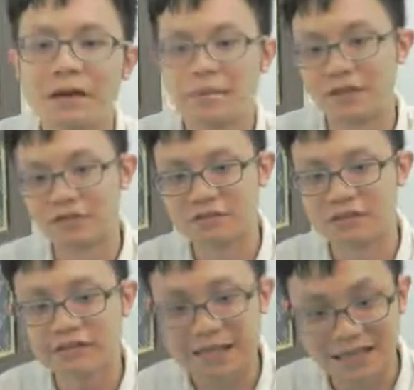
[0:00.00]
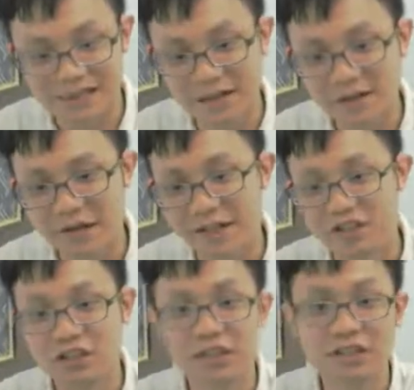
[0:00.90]
But to a certain extent, we can
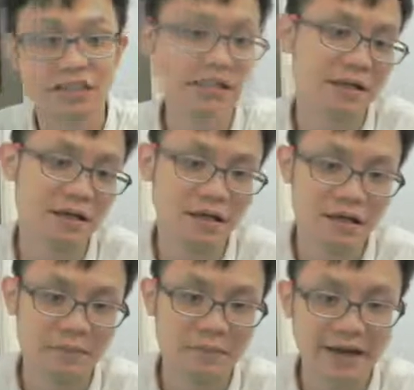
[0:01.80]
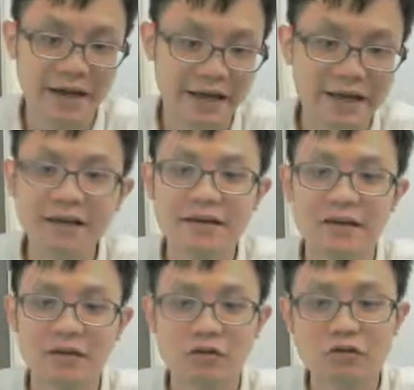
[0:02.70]
change it by
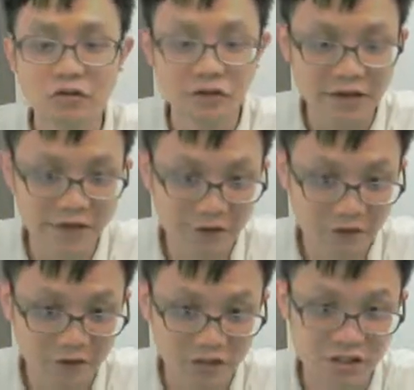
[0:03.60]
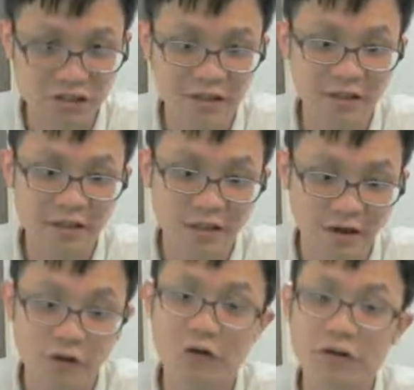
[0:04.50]
nuclear fission
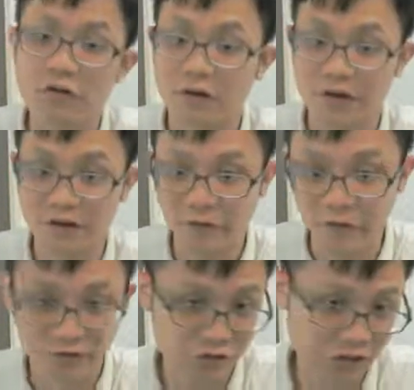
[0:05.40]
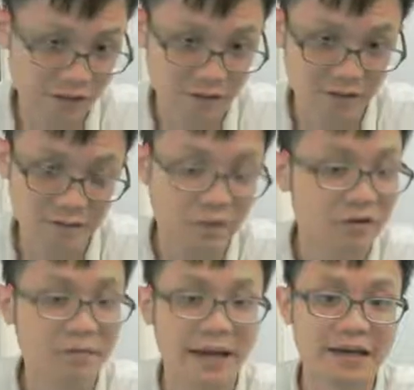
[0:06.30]
or nuclear fusion,
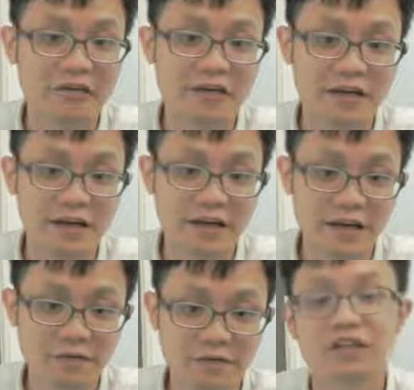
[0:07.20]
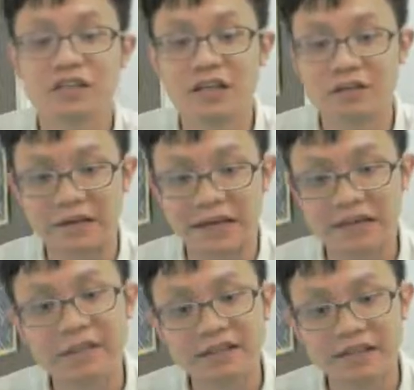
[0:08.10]
because by nuclear fission you can
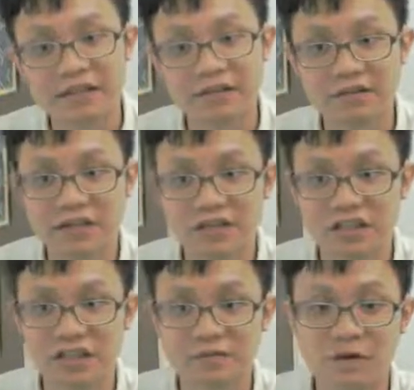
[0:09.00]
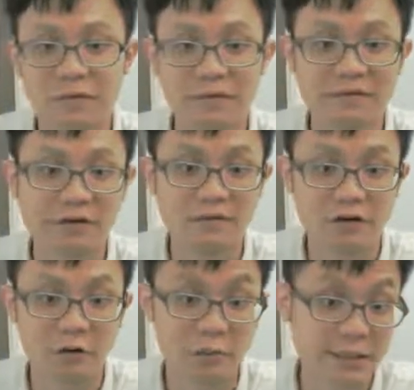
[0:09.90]
eventually change from, even
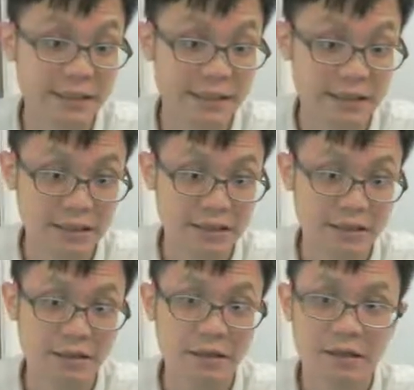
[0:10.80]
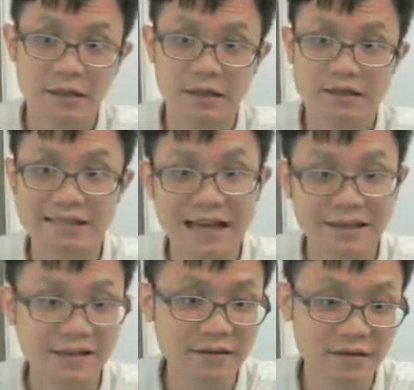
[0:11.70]
from the
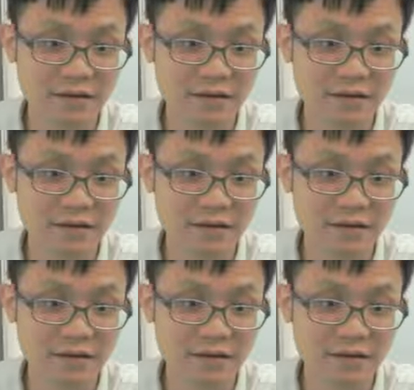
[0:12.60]
sun.